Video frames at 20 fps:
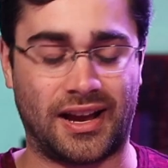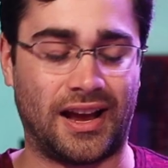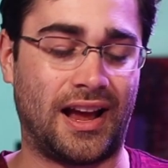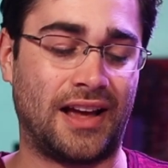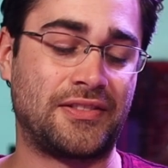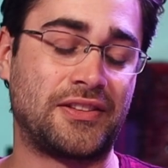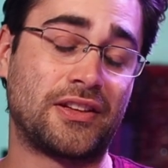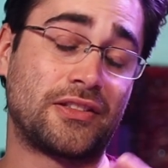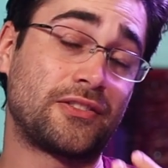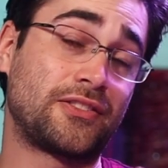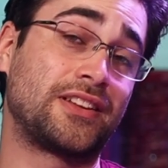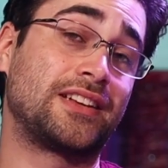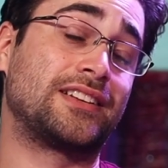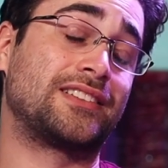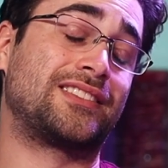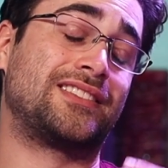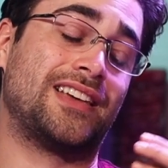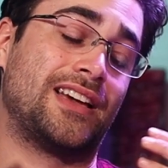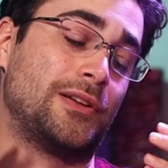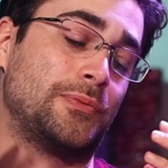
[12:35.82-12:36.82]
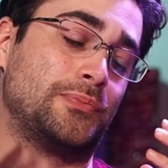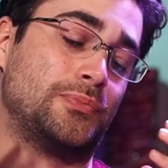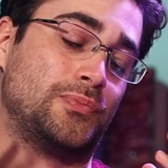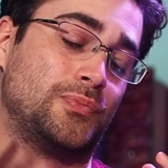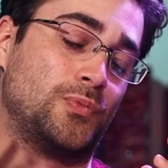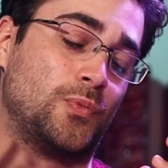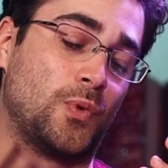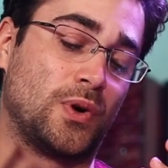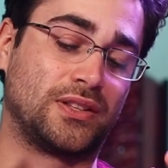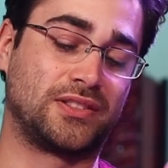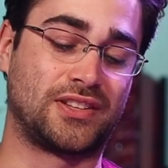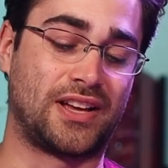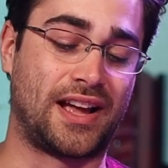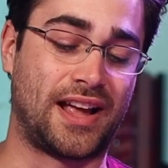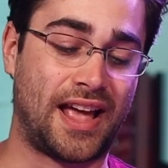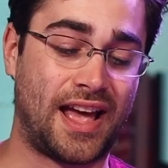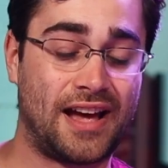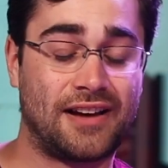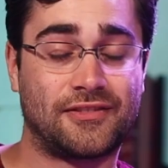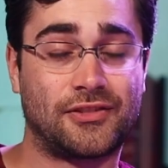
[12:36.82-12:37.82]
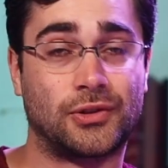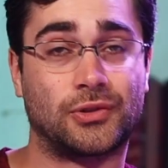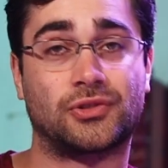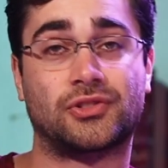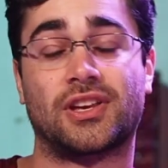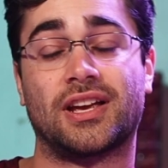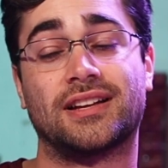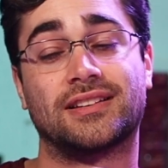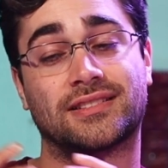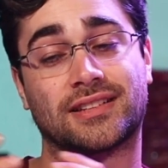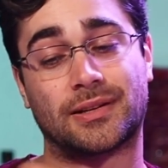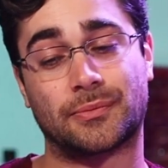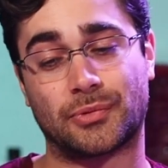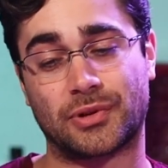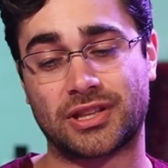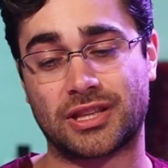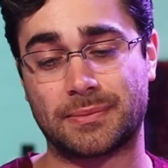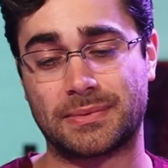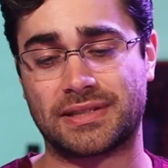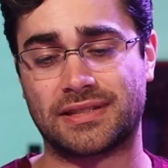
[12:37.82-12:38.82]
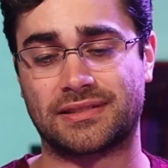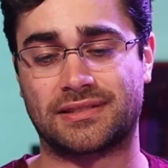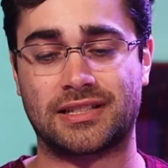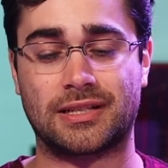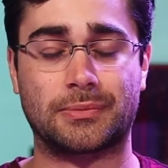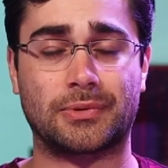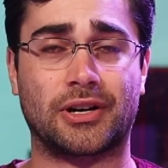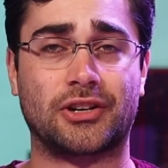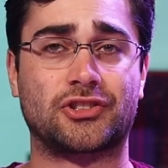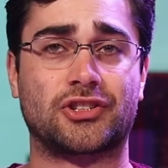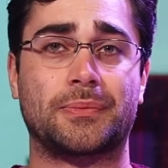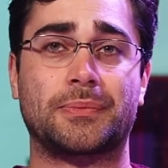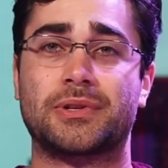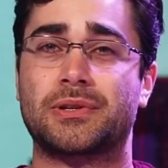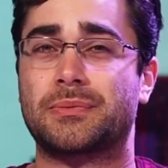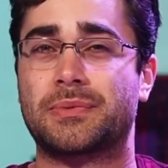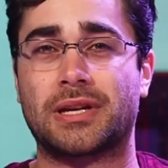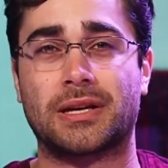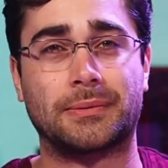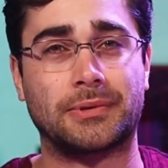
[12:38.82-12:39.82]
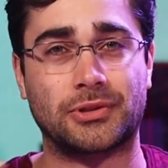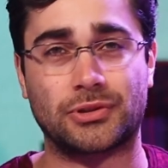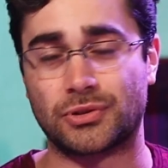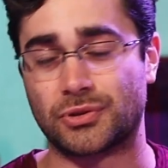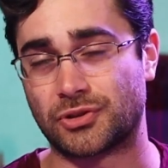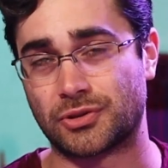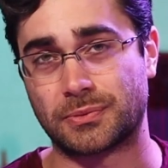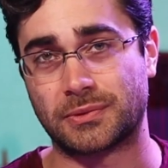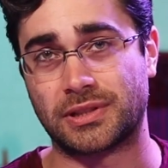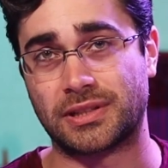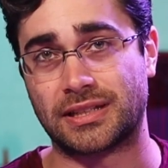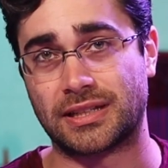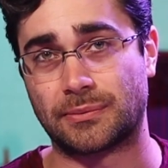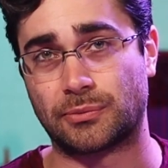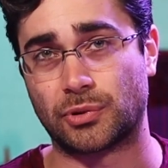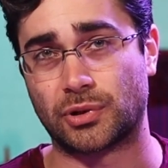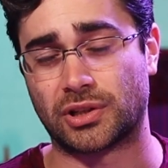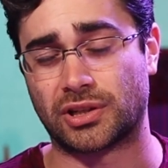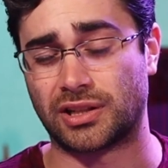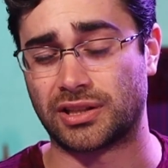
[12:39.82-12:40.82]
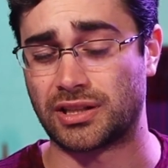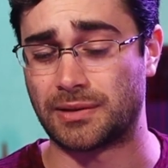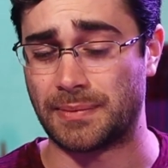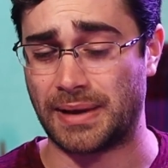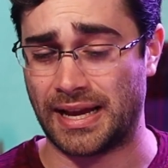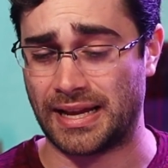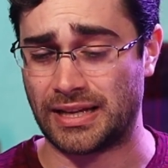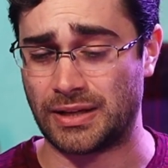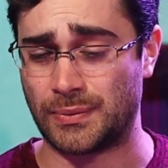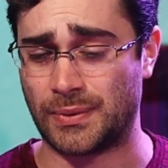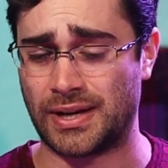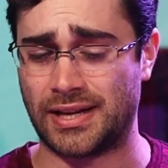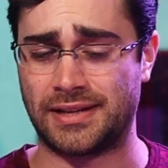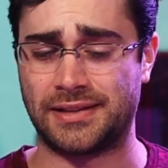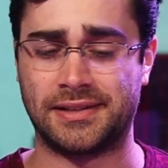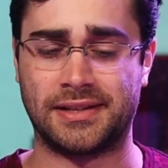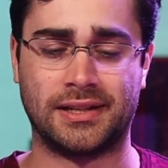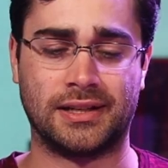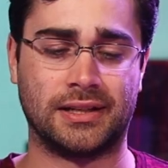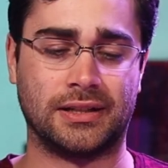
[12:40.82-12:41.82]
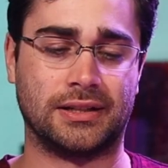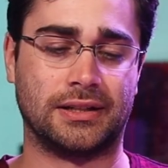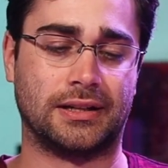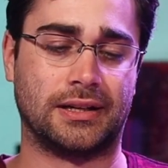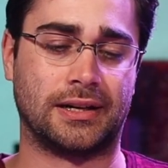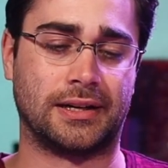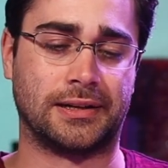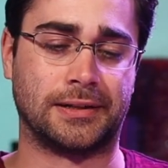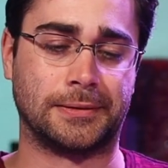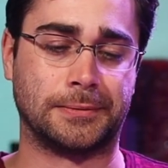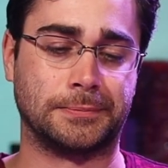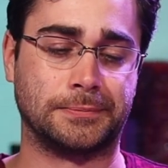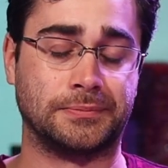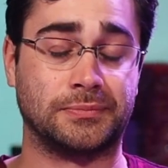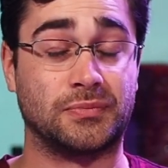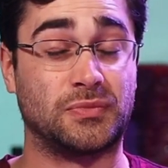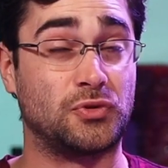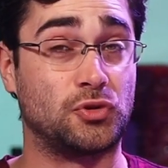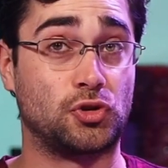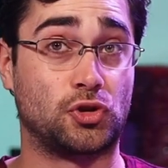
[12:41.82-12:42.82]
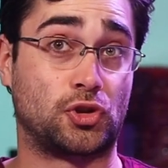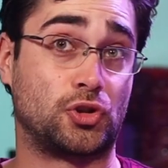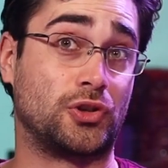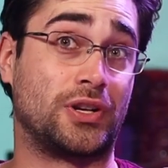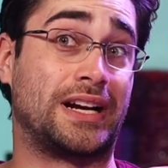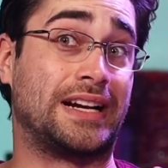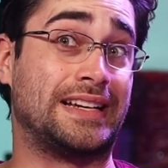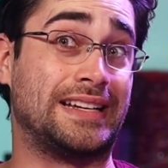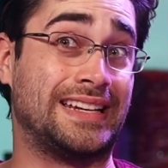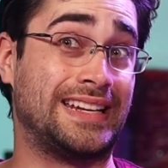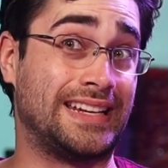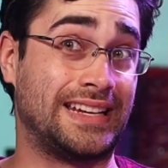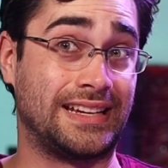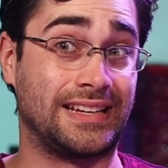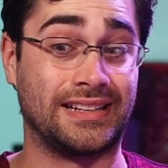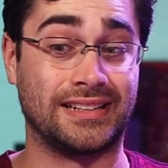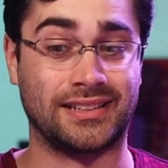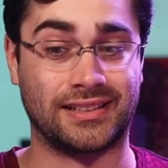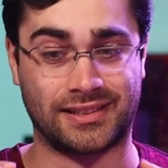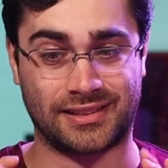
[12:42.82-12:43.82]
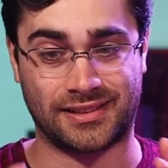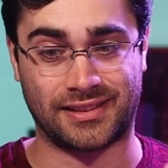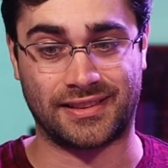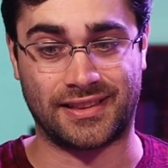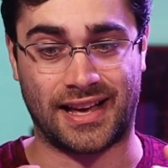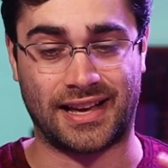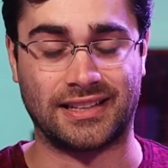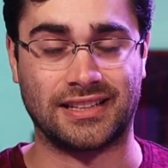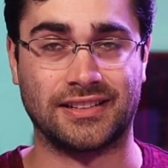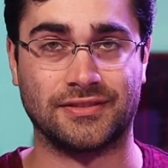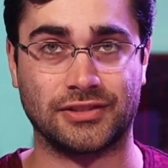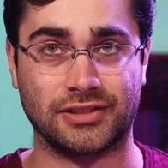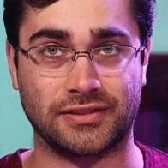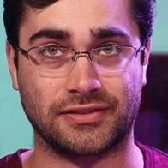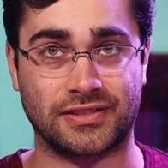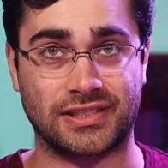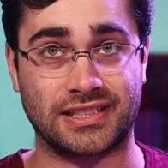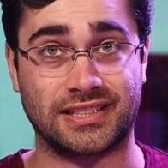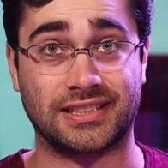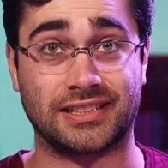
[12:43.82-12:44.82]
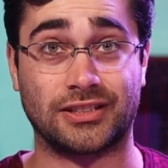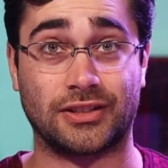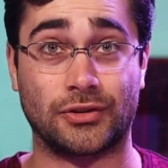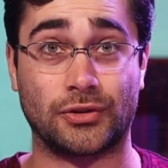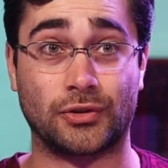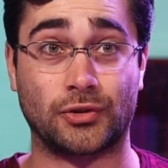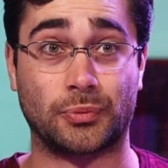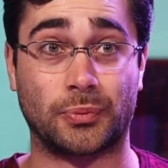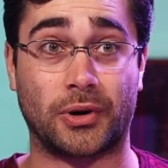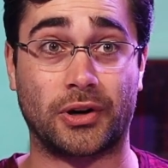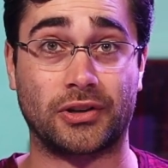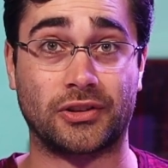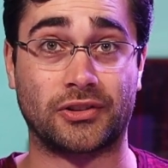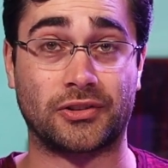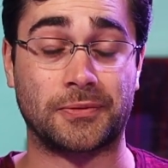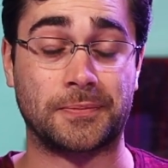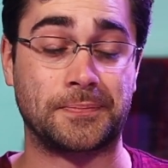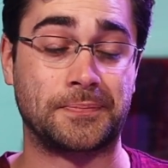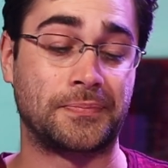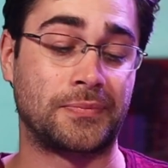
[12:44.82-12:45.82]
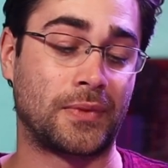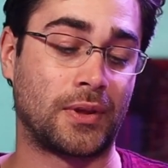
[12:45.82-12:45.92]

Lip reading: And the other thing is that once I have those scans and I bring them into ZBrush, I'm going to be able to do some cleanup work on them anyway, should I need that level of detail on those parts.